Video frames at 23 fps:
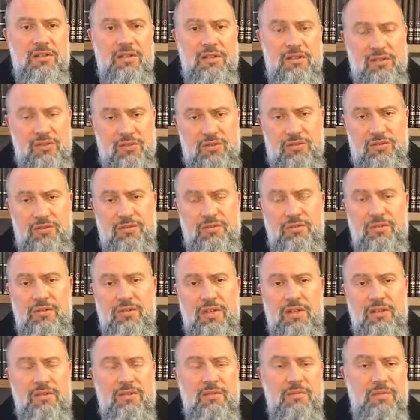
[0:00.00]
it is true, it
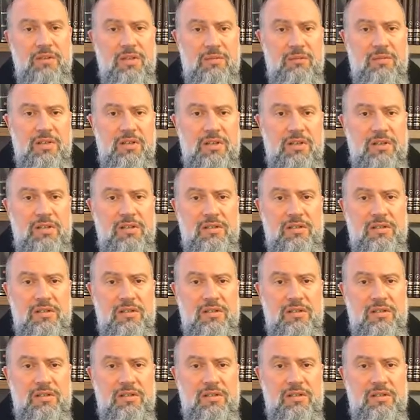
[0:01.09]
has to be admitted,